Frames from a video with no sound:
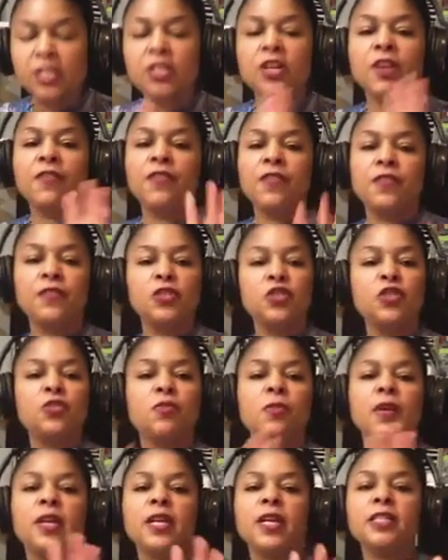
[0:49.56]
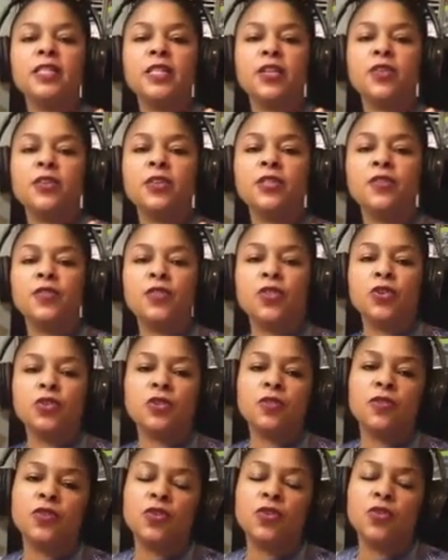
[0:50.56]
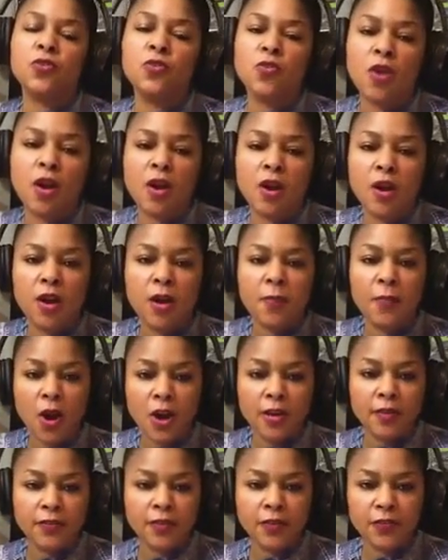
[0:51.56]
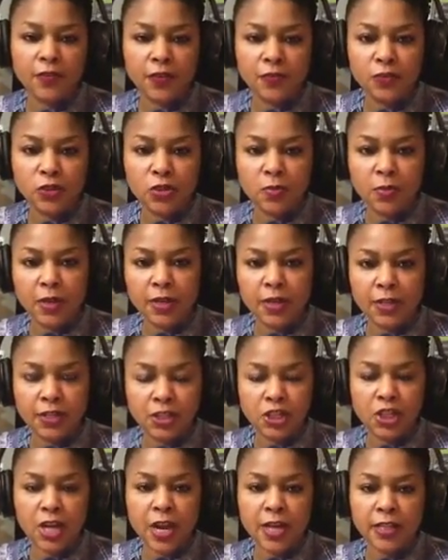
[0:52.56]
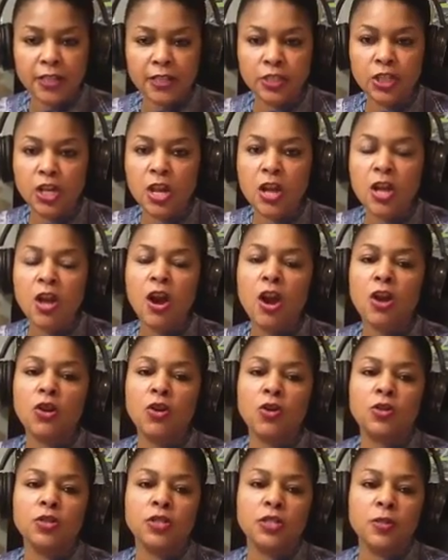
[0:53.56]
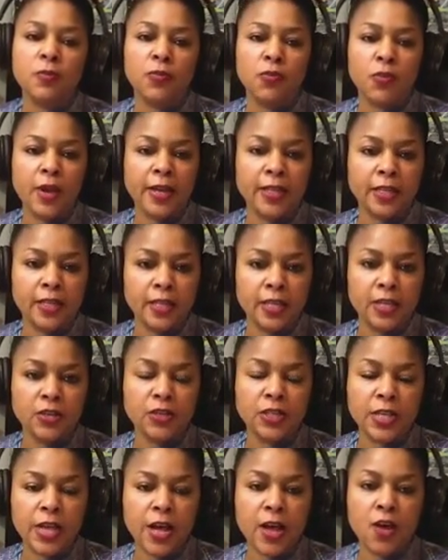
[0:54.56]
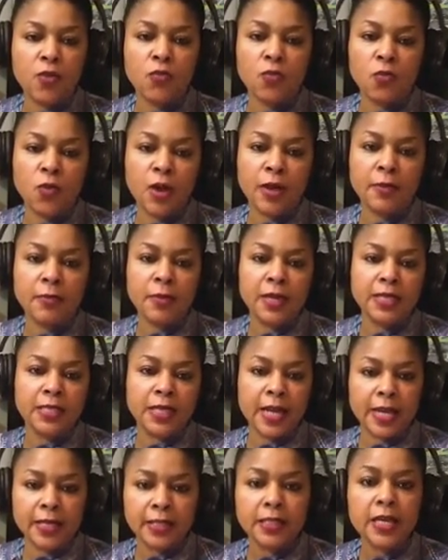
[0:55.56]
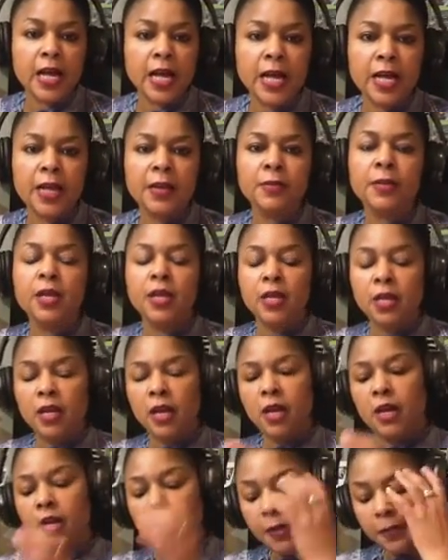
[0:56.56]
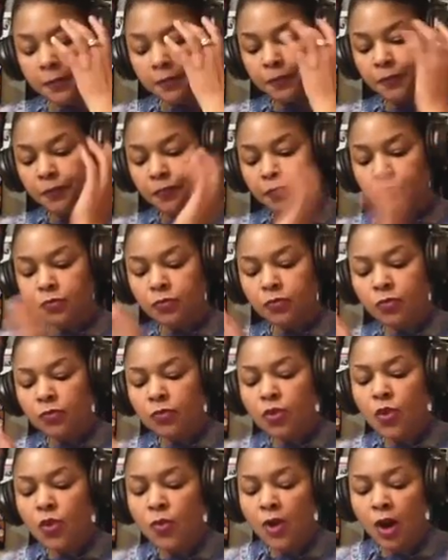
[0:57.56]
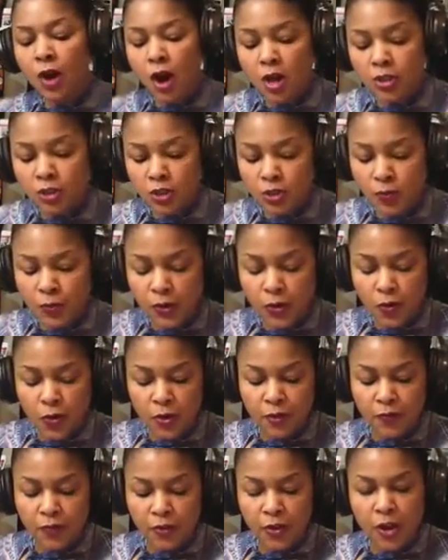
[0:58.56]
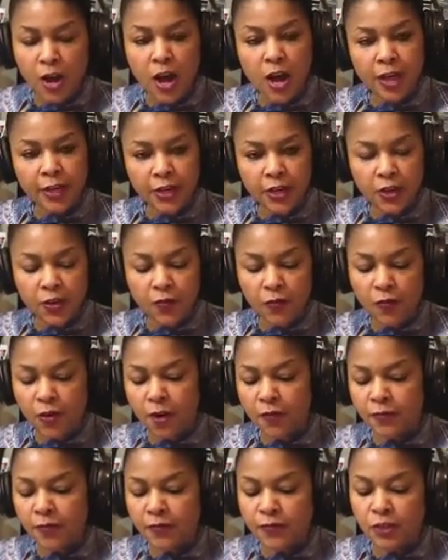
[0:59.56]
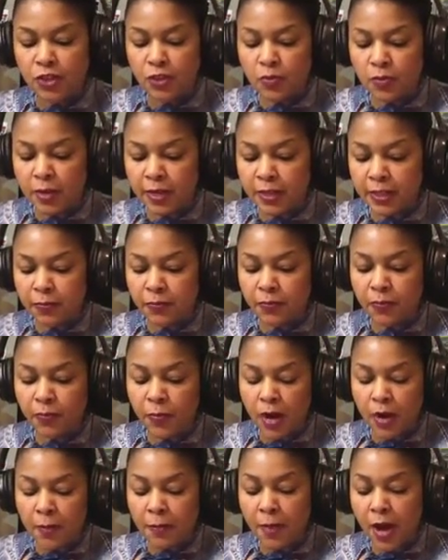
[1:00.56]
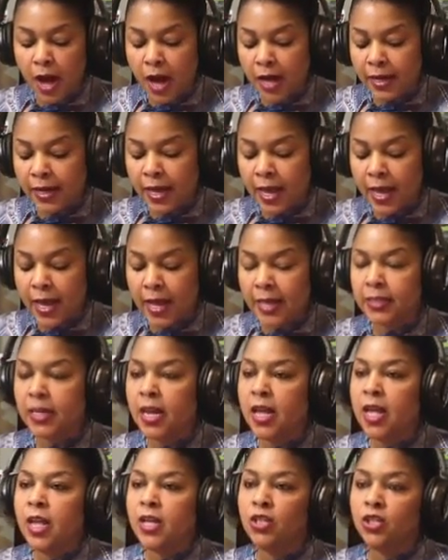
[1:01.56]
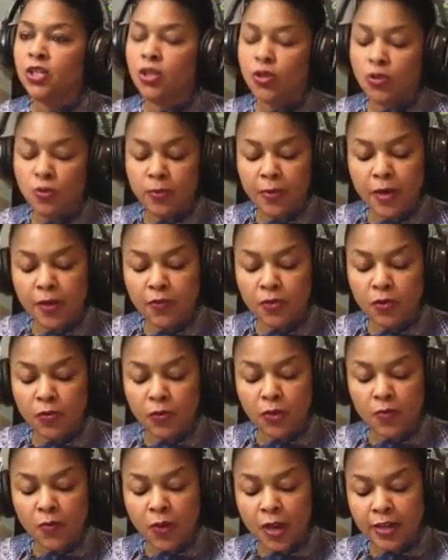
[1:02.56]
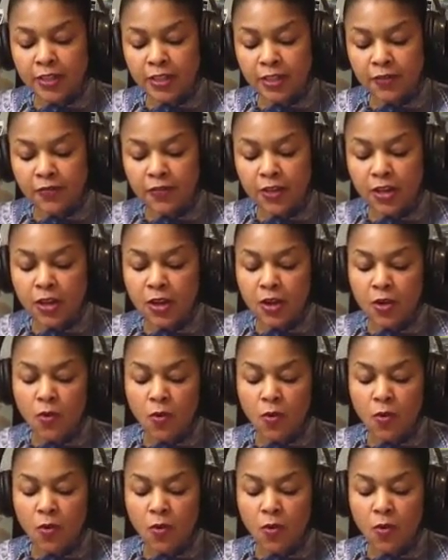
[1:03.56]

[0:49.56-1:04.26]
our 52 Monday series. For those of you who are a part of the 52 Mondays challenge, our goal is to break the year down one Monday at a time. We are also recording for the audio for our 52 Mondays podcast, so you'll be able to rewatch the video